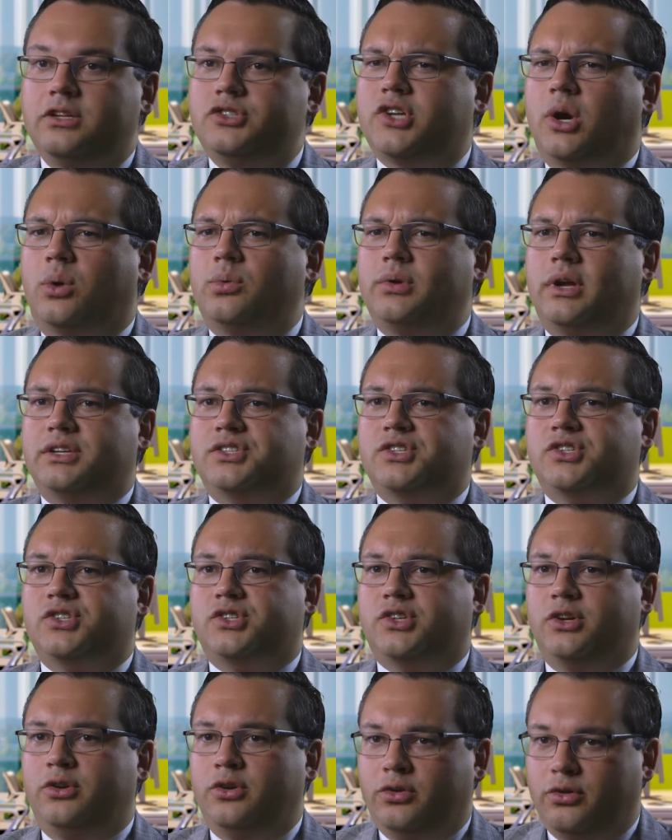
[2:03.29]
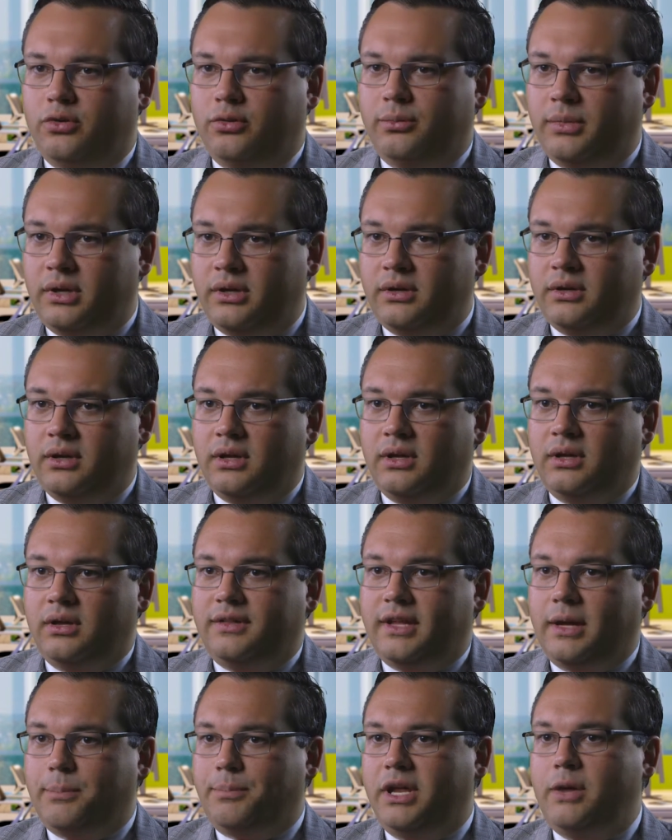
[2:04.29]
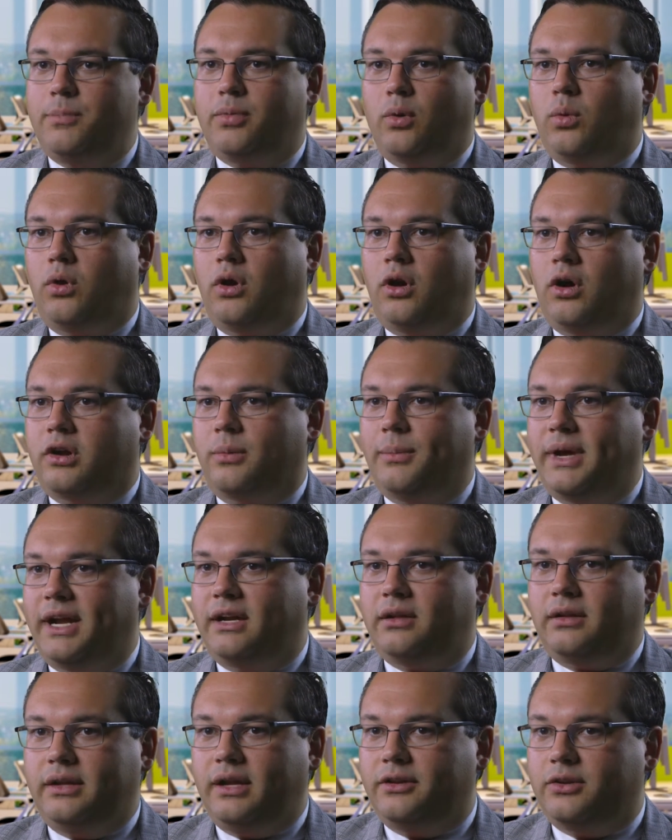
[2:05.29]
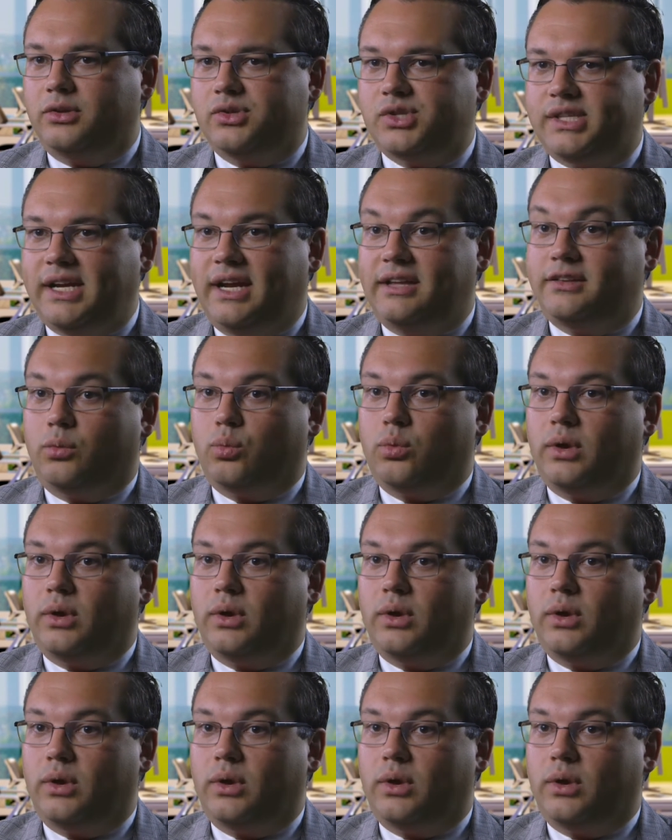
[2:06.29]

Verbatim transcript: Don't assume that people will automatically understand the